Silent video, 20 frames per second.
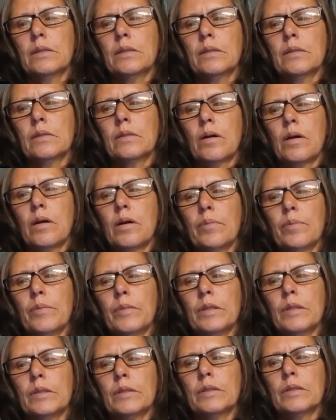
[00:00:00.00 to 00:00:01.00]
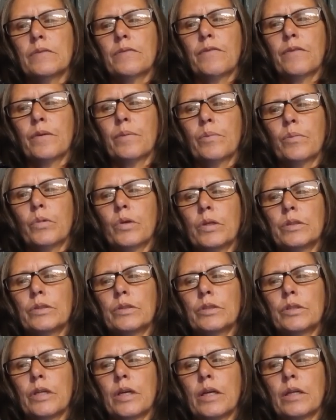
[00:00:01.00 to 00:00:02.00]
comments from one
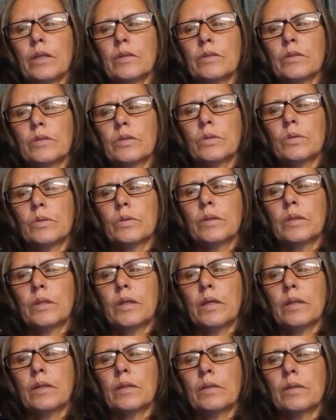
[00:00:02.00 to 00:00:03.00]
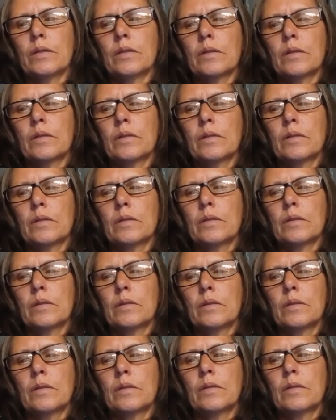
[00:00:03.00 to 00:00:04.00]
channel to another.
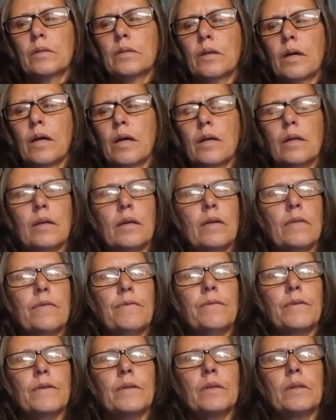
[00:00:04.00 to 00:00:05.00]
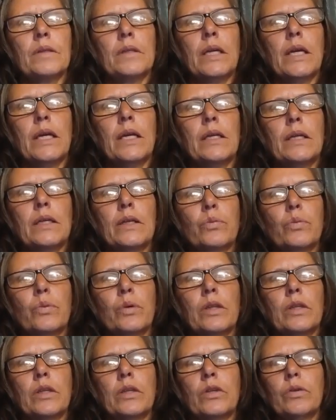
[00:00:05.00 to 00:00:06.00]
Not affiliated
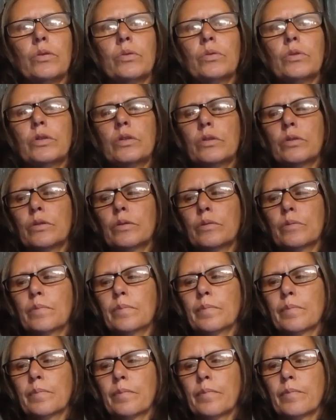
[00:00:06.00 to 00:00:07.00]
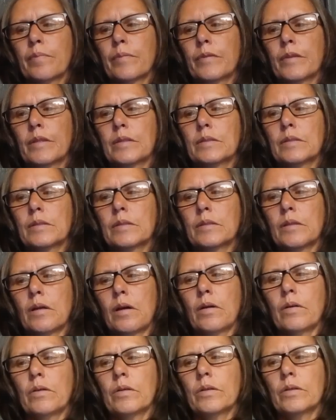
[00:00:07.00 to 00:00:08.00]
with YouTube. This is
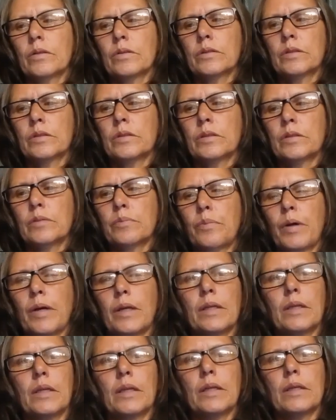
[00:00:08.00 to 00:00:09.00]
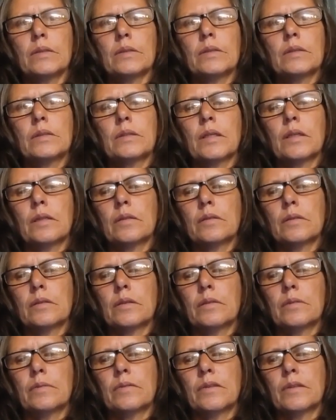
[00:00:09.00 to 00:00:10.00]
all hosted by Gail's Southern
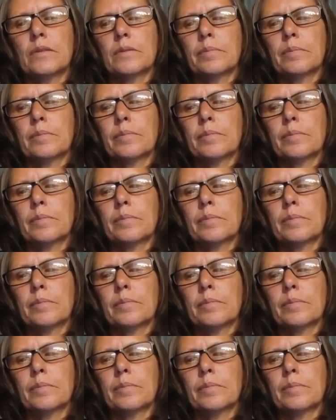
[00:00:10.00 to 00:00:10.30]
Living